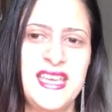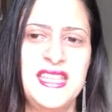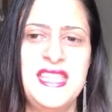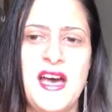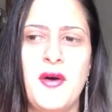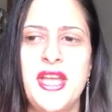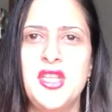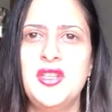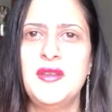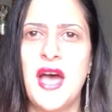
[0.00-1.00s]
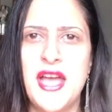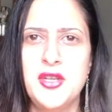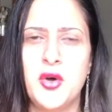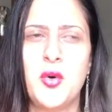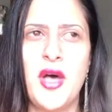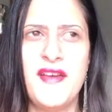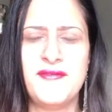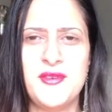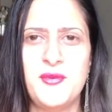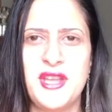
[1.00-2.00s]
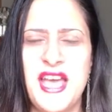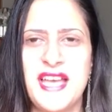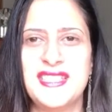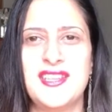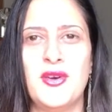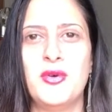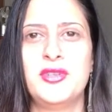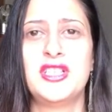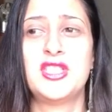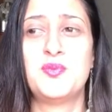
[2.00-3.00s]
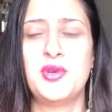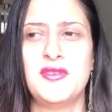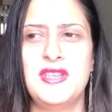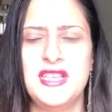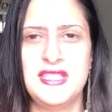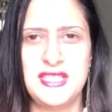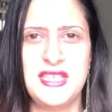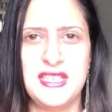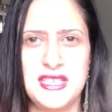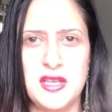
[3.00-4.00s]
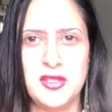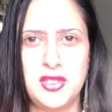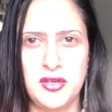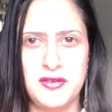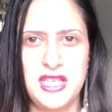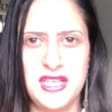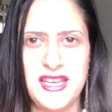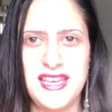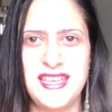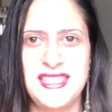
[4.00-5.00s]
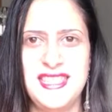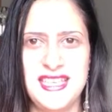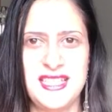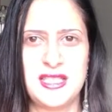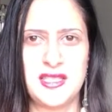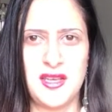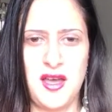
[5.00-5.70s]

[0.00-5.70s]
Now, I know everyone has their own experiences during this